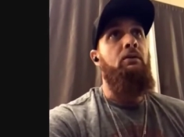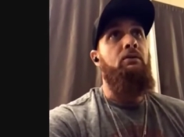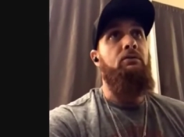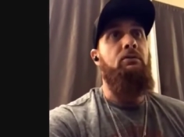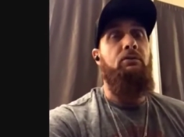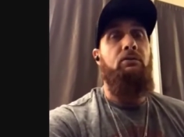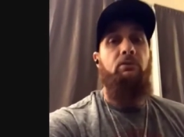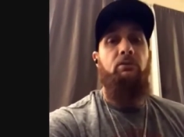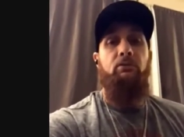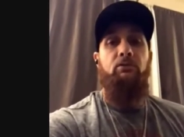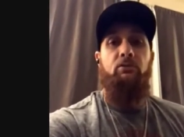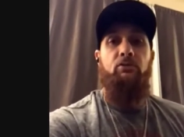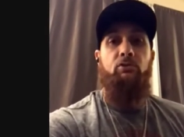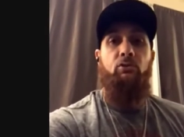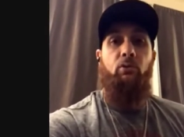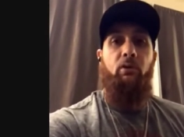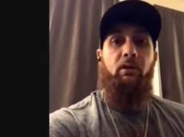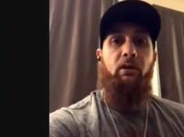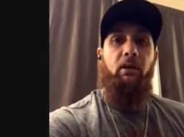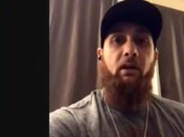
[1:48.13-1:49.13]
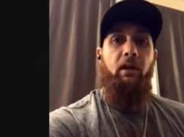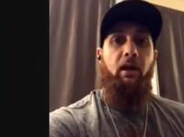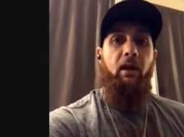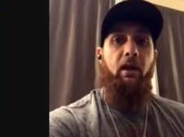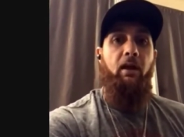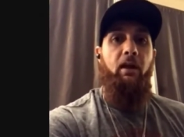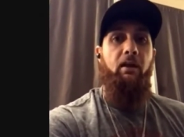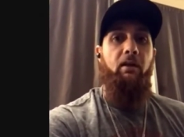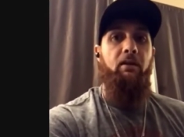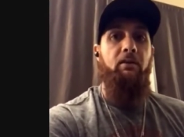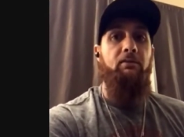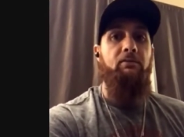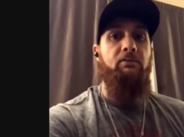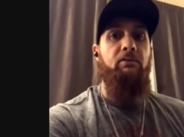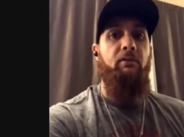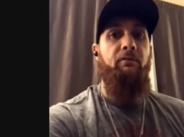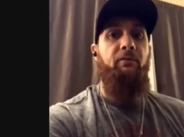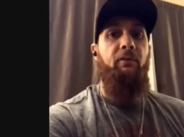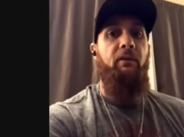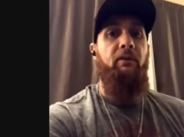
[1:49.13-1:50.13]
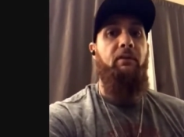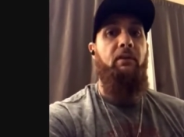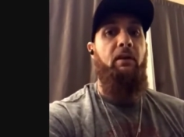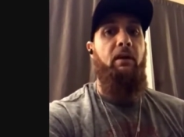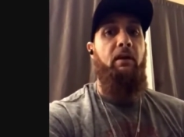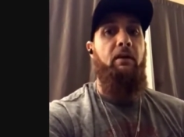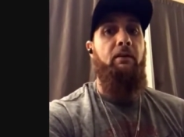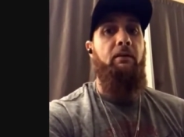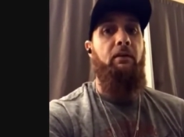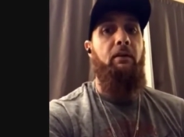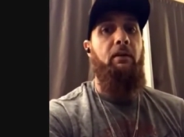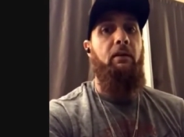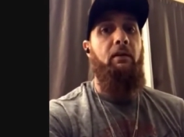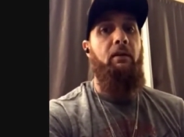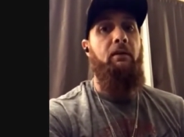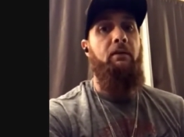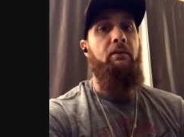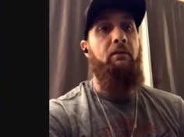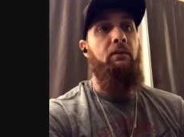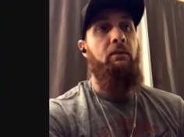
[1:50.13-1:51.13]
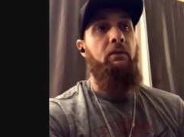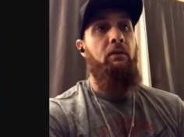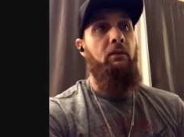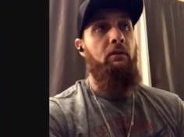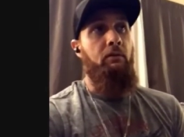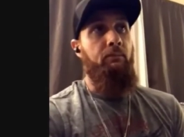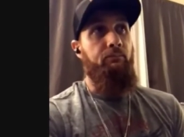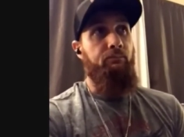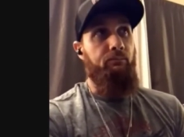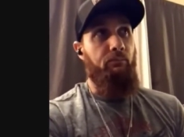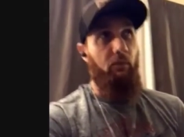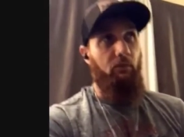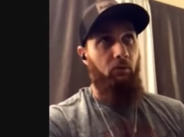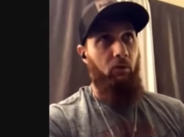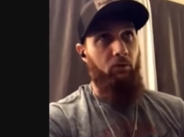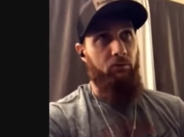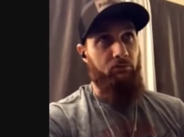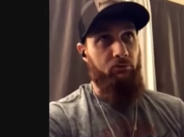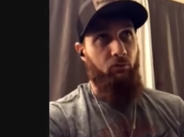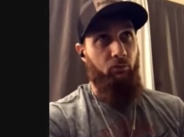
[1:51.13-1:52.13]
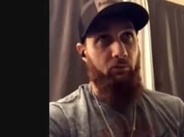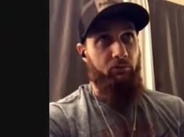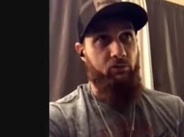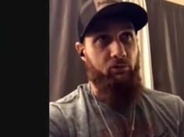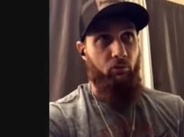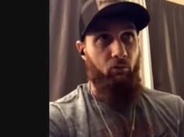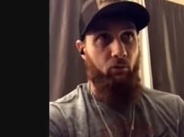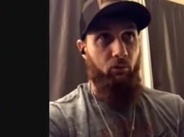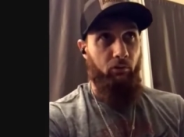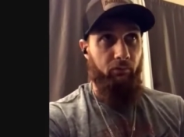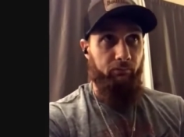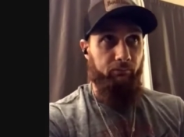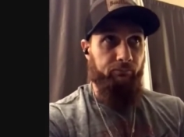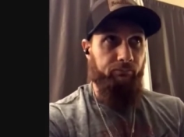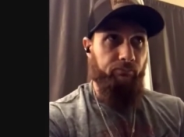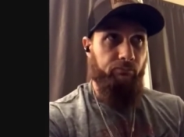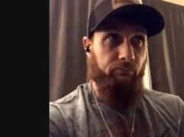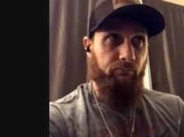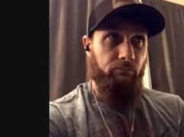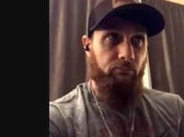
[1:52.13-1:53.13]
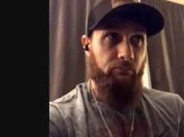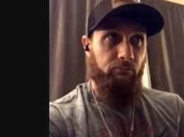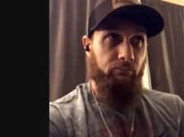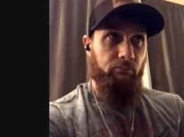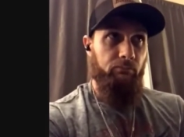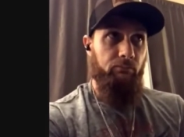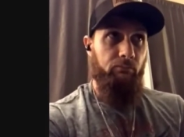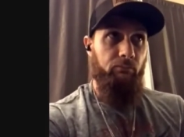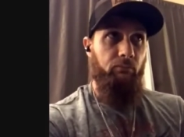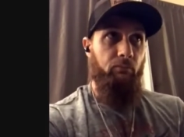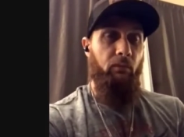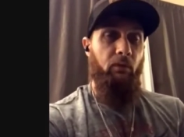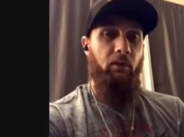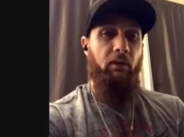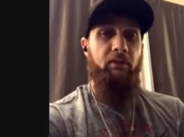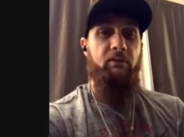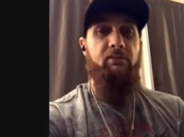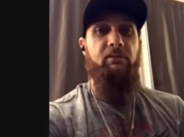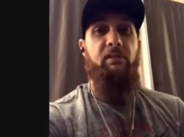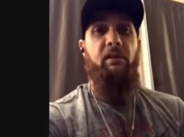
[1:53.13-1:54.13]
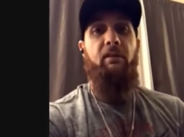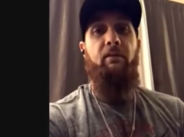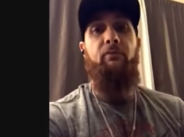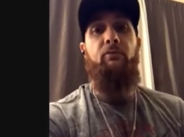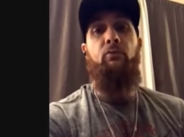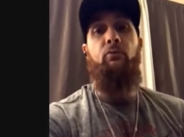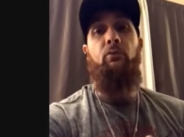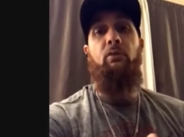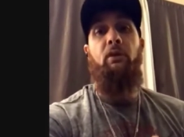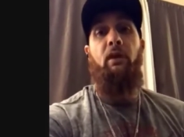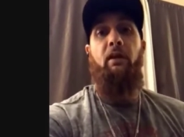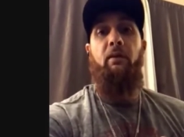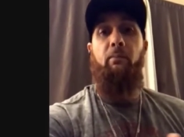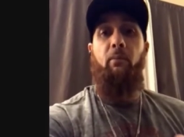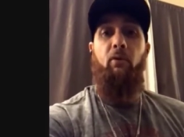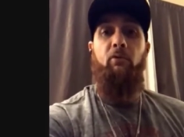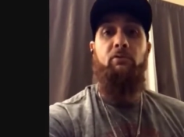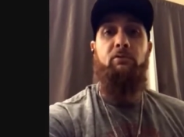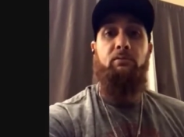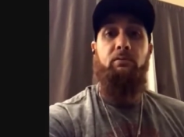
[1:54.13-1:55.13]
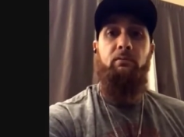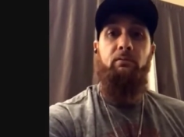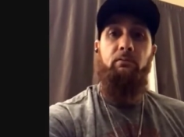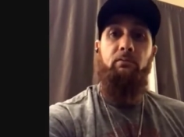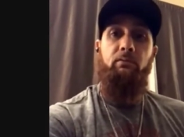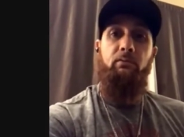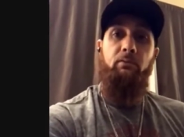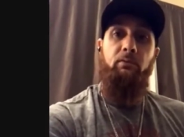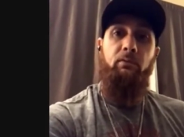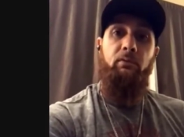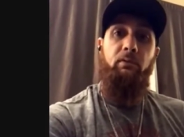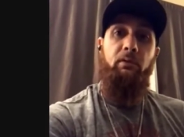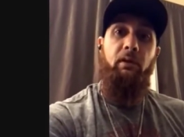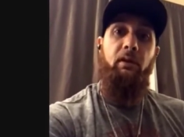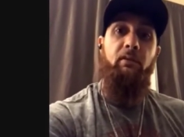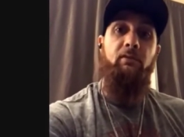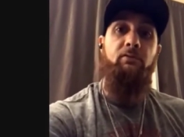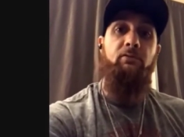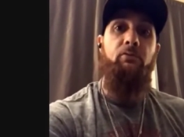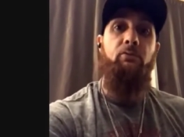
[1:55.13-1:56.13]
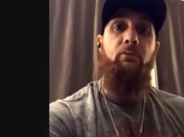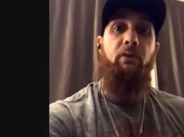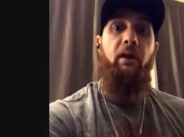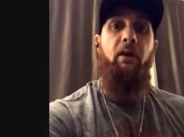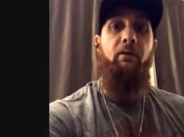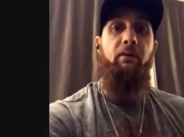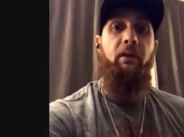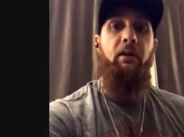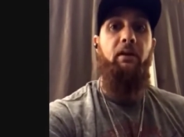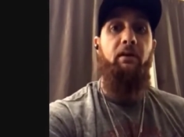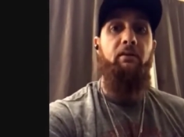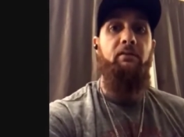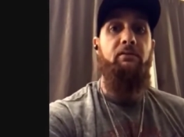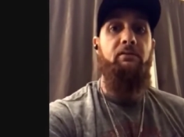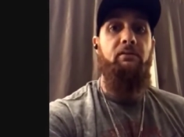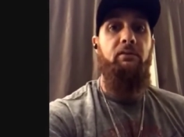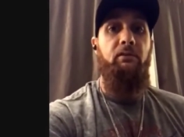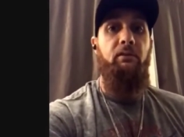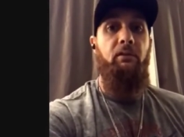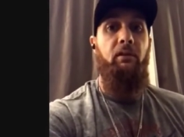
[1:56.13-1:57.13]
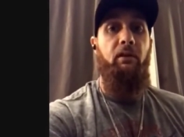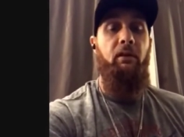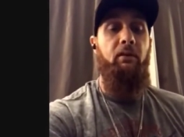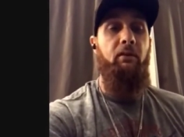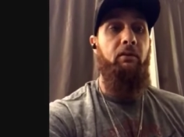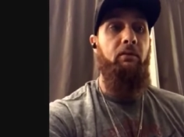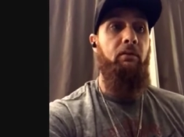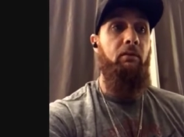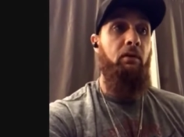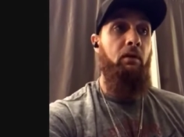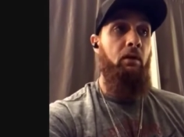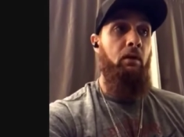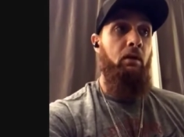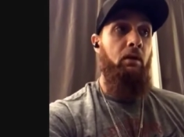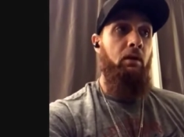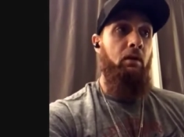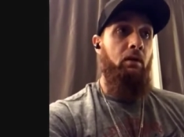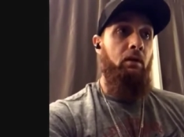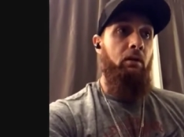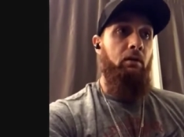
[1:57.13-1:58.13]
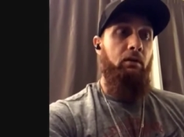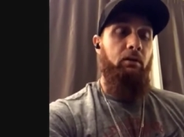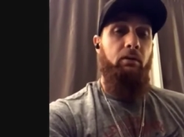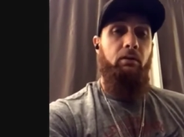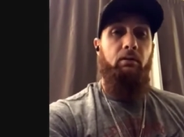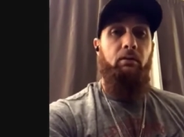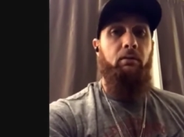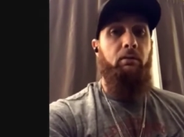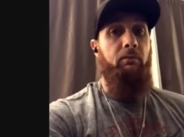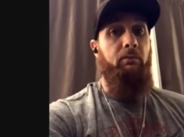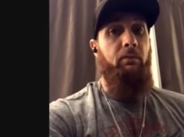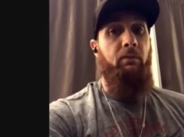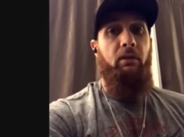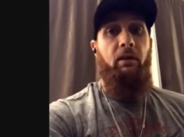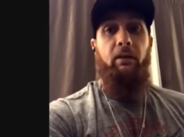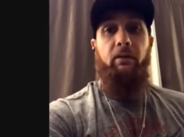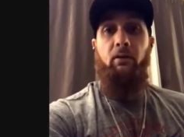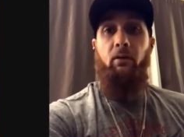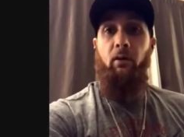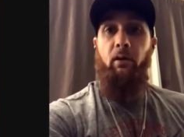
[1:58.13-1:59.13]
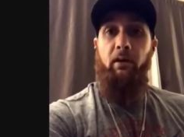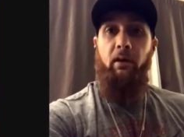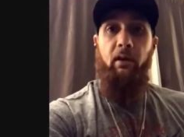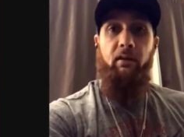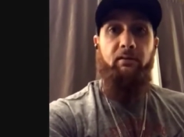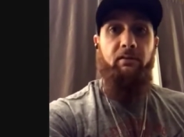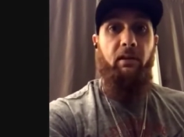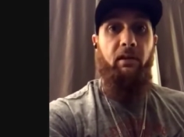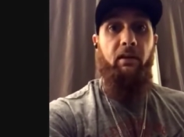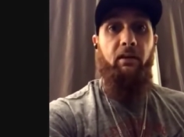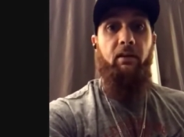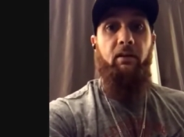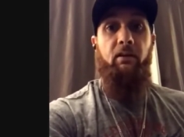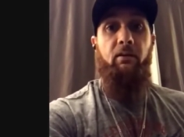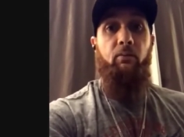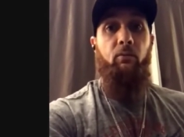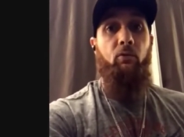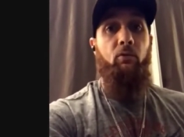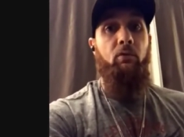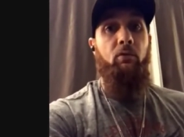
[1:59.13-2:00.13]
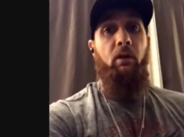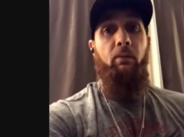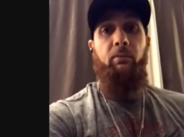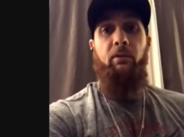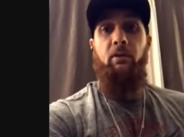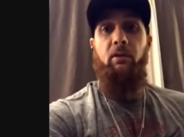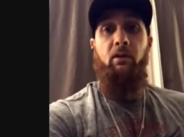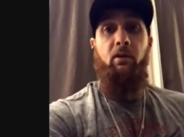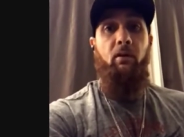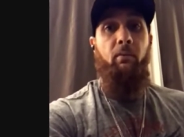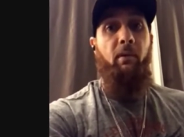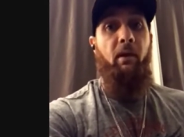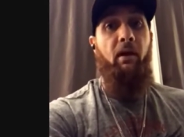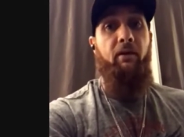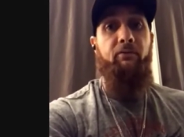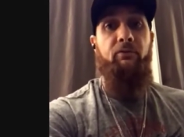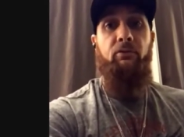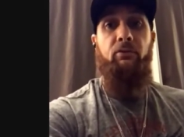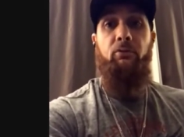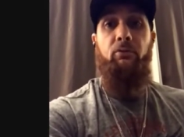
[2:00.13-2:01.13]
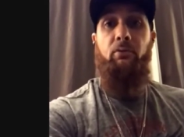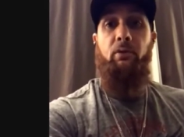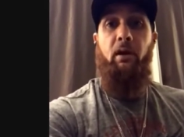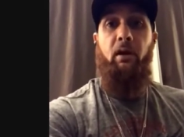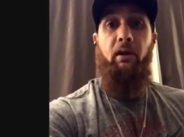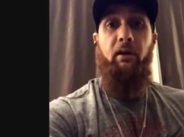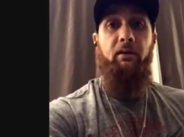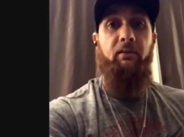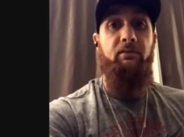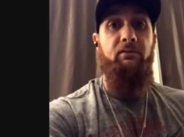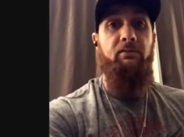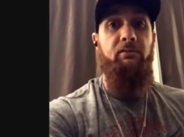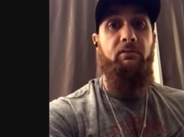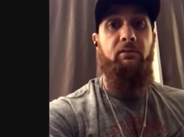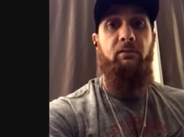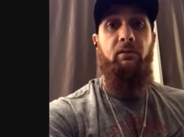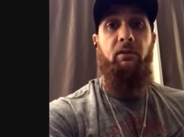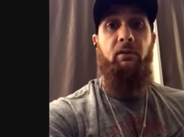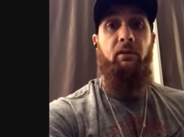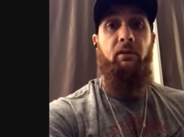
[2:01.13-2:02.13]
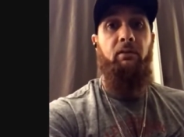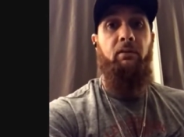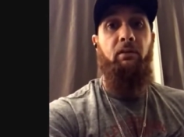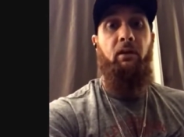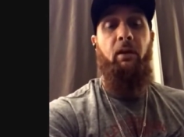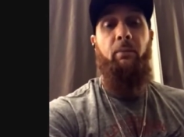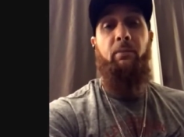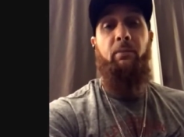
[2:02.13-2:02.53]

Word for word: to to join the gang and stuff like that. And long story short, instead of doing like most kids do nowadays, and being like, yo, I can't take it anymore. I'm gonna come after you guys and I'm